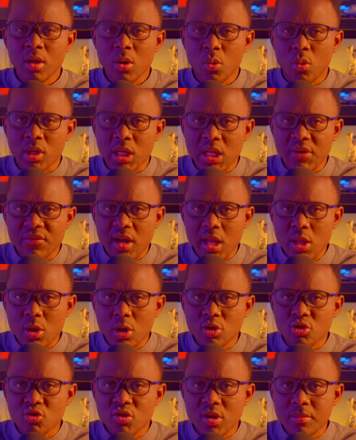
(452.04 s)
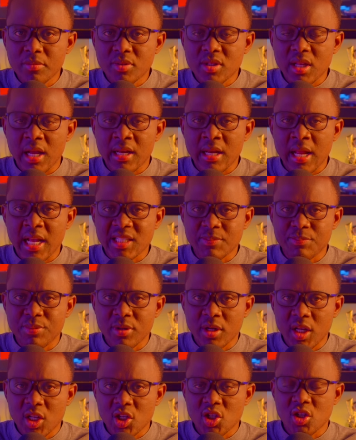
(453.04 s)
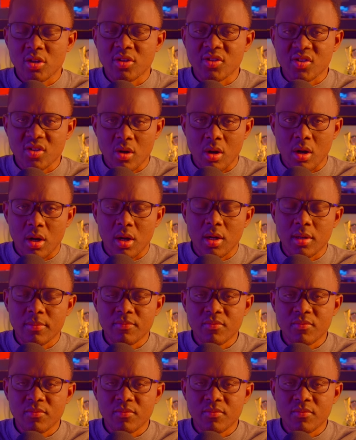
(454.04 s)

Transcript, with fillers: Whatever your dreams and aspirations are,